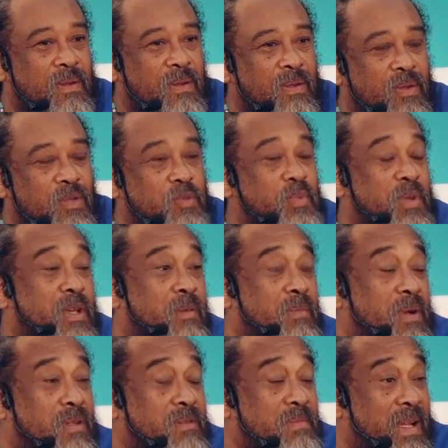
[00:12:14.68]
You speak
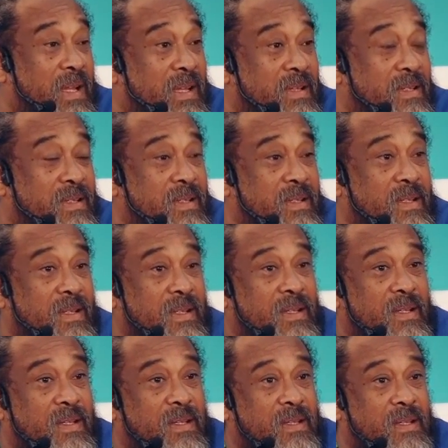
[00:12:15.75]
about mind.
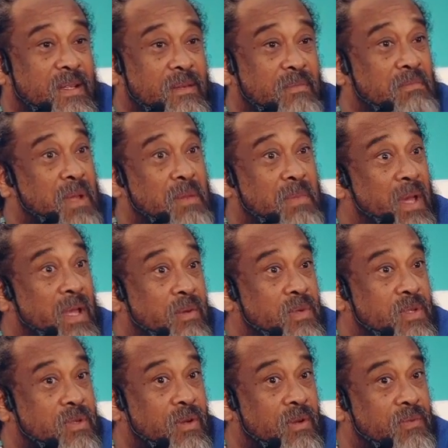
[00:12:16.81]
My mind
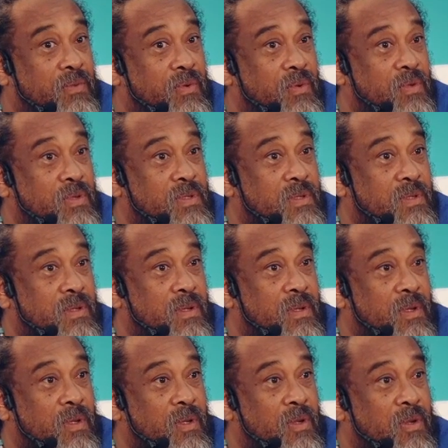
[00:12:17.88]
was confused.
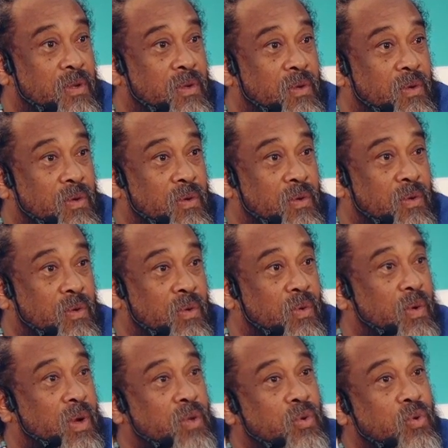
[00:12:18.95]

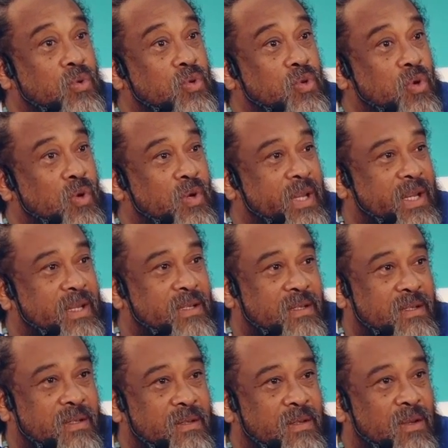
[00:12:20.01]
Who are you to know that?
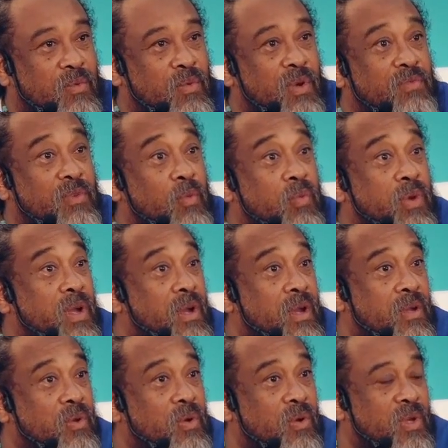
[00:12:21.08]
From where are
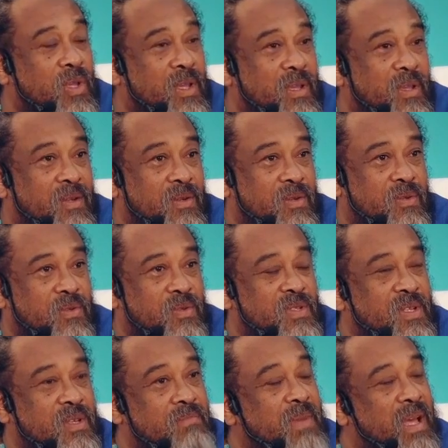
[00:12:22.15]
you looking to
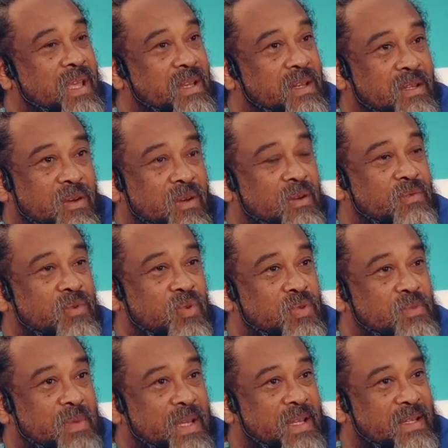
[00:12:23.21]
see mind,
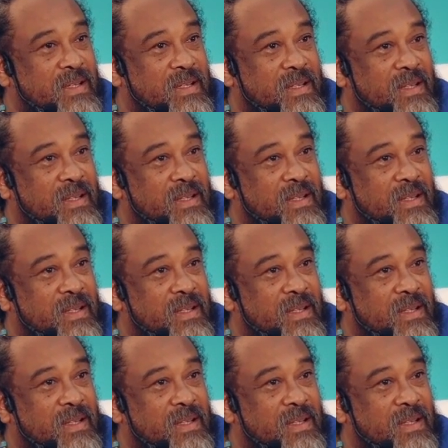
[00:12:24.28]
confused mind?